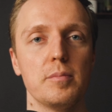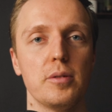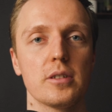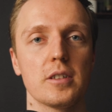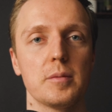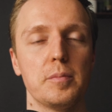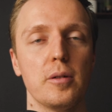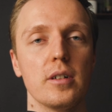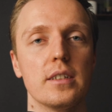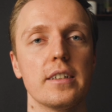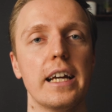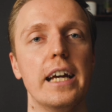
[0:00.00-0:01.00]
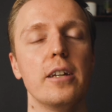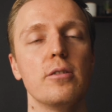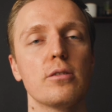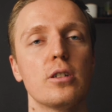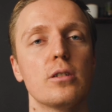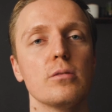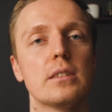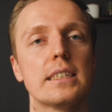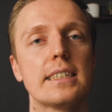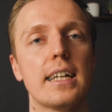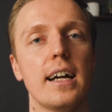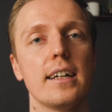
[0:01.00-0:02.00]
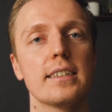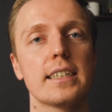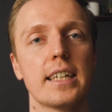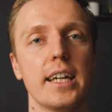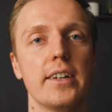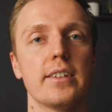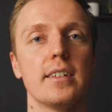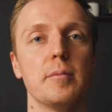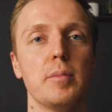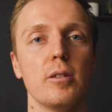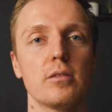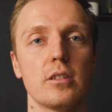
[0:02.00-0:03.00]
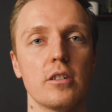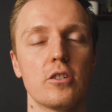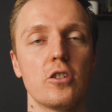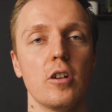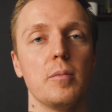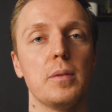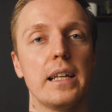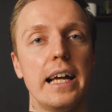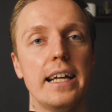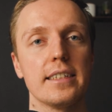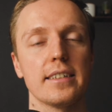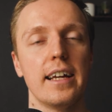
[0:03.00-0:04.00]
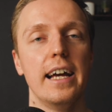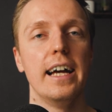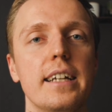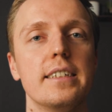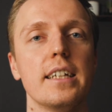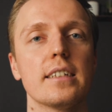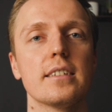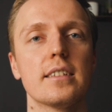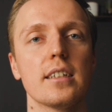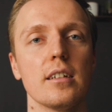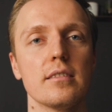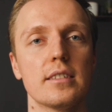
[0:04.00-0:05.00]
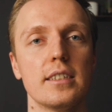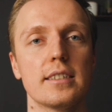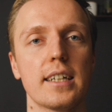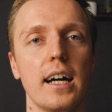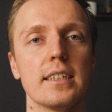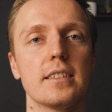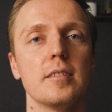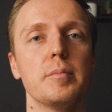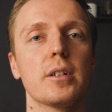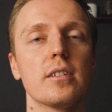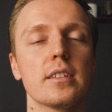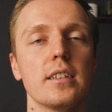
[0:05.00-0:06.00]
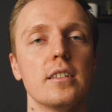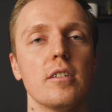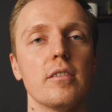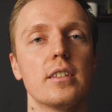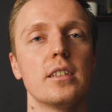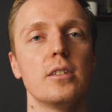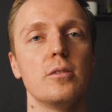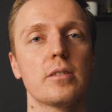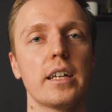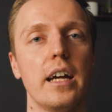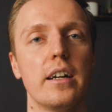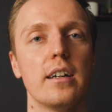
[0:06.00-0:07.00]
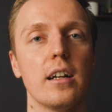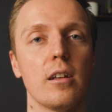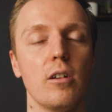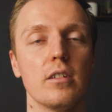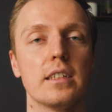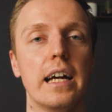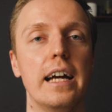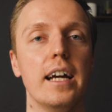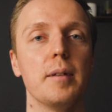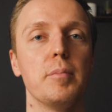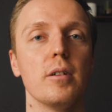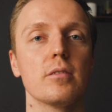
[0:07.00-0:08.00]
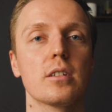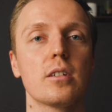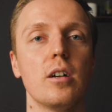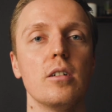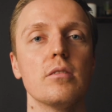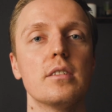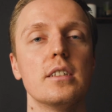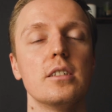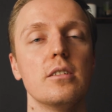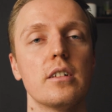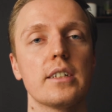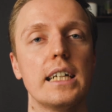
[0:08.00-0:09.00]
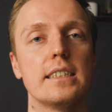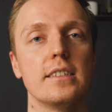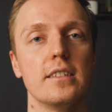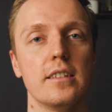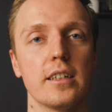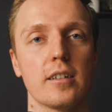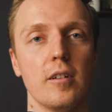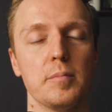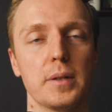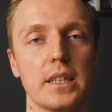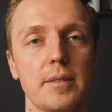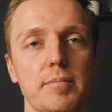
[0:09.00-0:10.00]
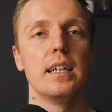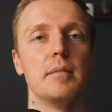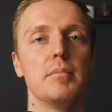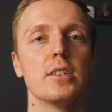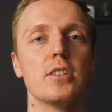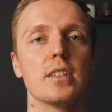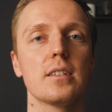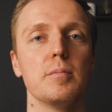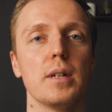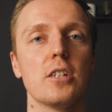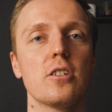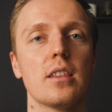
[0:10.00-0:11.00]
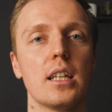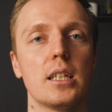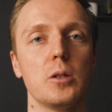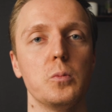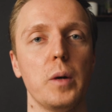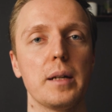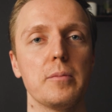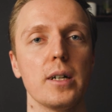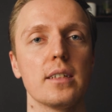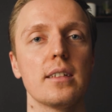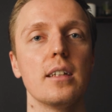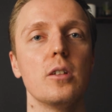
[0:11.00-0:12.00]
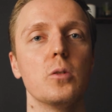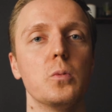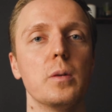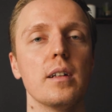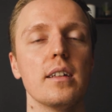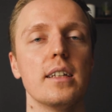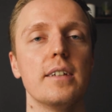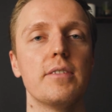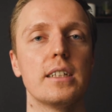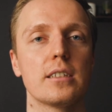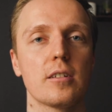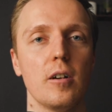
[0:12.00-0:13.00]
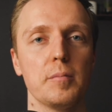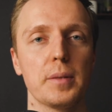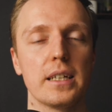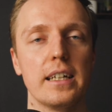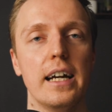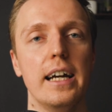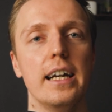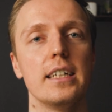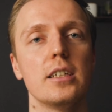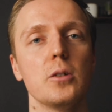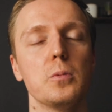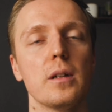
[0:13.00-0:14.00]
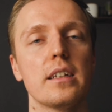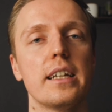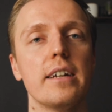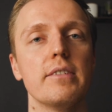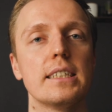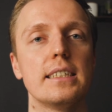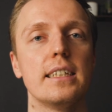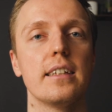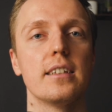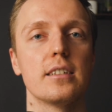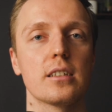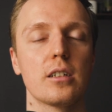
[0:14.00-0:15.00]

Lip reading: important point. You should start caring about your job less. And yes, it sounds disgusting because I know that you care a lot about code that you're writing in the company. But just imagine that in 1 month you will leave this company and you will never see this